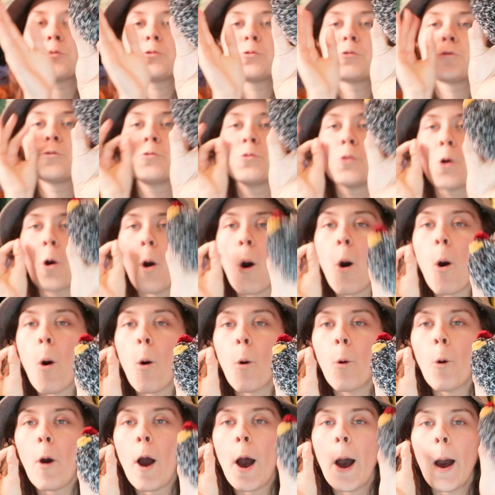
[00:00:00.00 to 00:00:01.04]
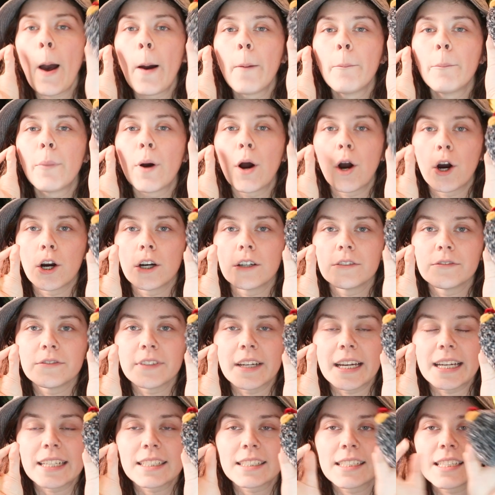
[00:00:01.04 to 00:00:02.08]
so
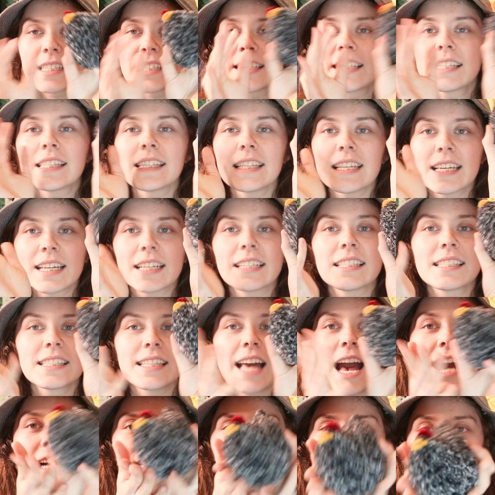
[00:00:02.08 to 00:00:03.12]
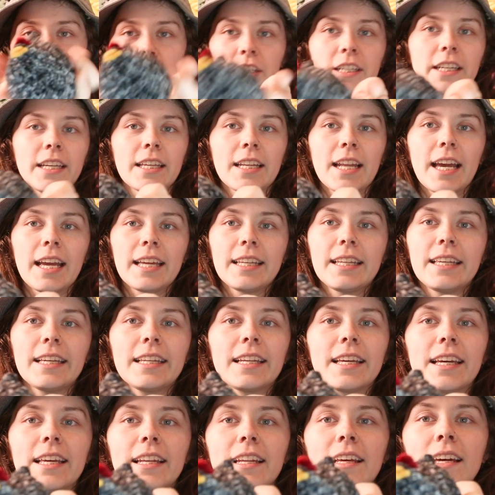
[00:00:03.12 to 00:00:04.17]
perfect. This is the exact chicken I
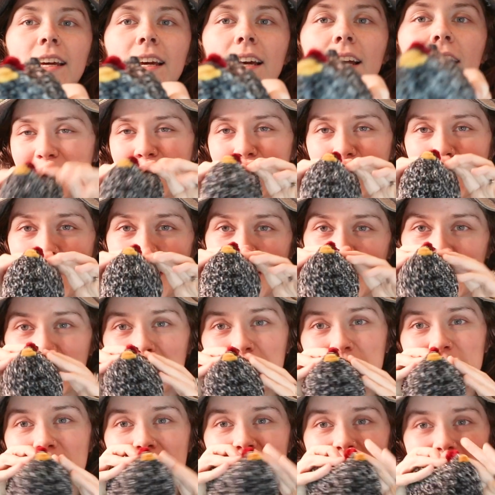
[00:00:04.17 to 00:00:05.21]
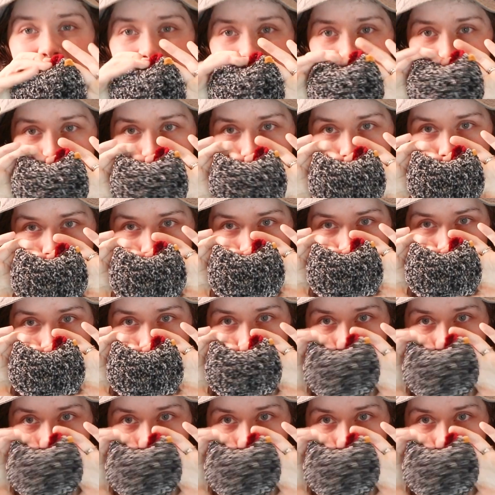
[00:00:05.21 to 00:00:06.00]
needed. So I used a 6mm